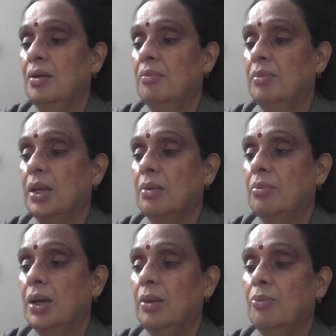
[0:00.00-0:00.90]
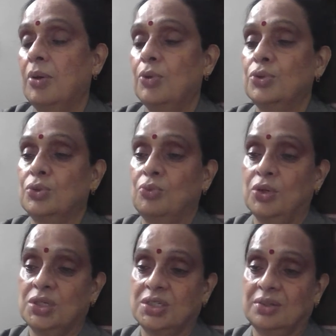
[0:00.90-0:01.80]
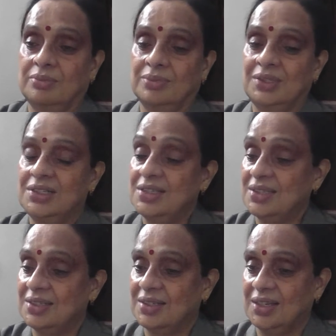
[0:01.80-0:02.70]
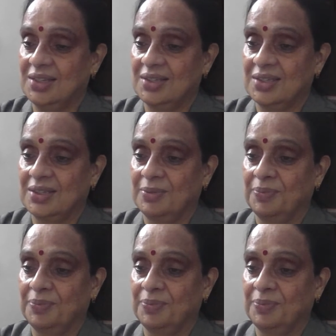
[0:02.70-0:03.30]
made my mouth water. It is taste.